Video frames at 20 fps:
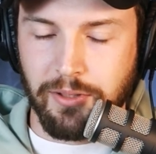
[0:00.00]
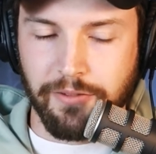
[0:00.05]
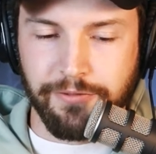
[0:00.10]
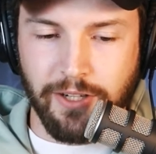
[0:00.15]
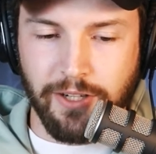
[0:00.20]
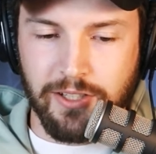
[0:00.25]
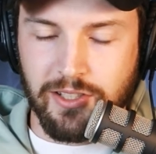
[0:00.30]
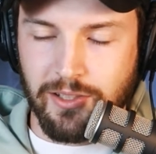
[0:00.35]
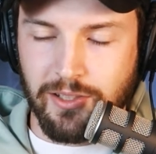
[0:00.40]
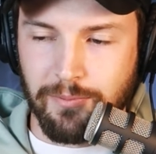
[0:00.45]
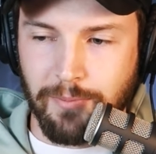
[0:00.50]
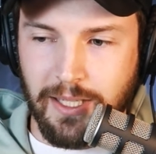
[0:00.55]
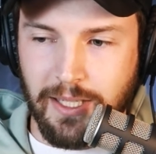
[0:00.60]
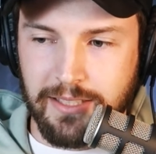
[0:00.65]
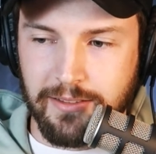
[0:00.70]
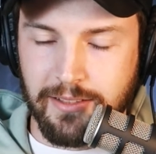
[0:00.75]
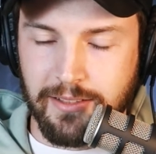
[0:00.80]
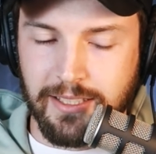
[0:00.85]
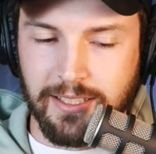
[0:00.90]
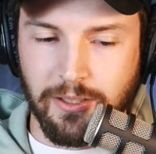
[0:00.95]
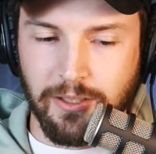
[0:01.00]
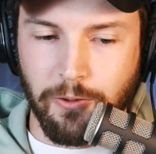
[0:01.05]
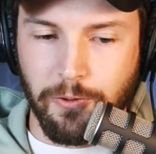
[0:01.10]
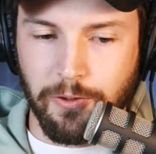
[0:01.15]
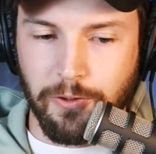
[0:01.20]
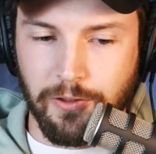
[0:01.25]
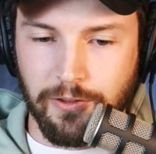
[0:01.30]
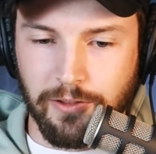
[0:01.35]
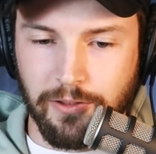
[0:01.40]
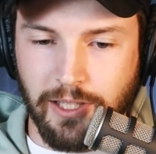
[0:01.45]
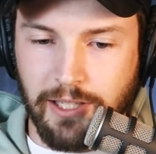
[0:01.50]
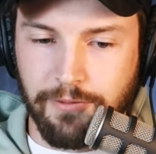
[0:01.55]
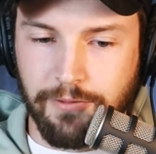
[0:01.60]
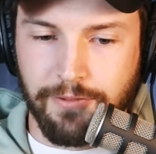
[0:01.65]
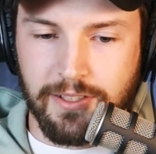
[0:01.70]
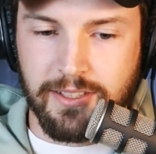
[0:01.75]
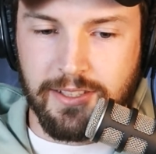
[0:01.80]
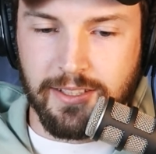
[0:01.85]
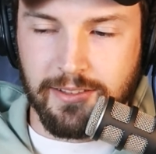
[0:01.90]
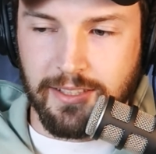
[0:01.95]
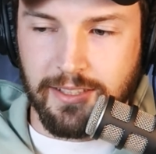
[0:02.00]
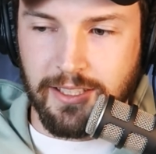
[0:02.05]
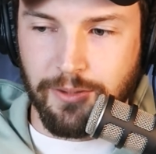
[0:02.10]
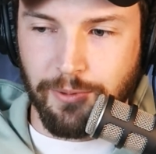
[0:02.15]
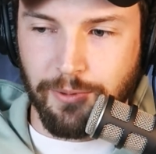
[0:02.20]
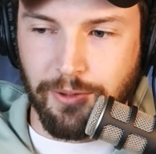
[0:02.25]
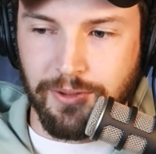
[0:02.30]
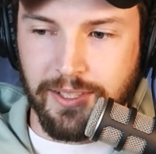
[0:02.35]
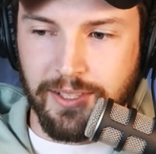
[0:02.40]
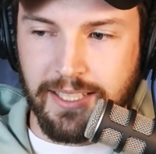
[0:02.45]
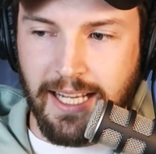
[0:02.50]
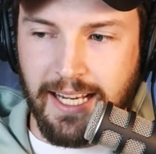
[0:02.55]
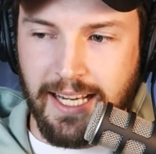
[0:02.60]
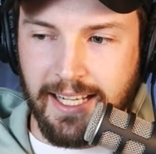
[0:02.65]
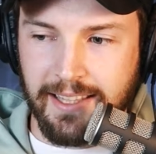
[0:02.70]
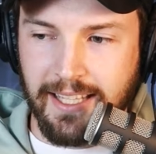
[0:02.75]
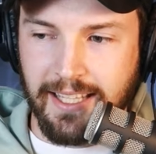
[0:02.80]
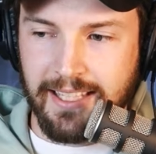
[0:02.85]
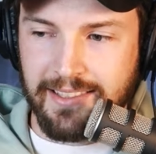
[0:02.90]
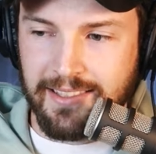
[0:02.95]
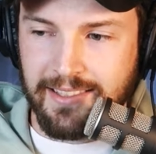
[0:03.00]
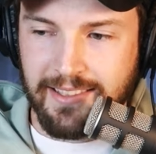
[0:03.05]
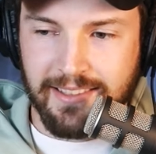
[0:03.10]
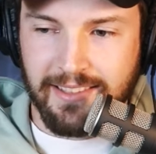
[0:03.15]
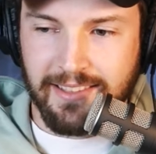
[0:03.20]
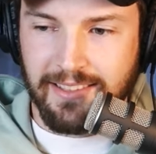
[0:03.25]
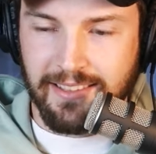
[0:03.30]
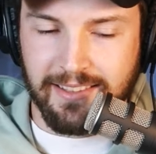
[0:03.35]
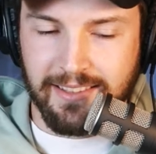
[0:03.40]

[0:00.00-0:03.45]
to function mentally or like Dude. physically throughout the day. And that's,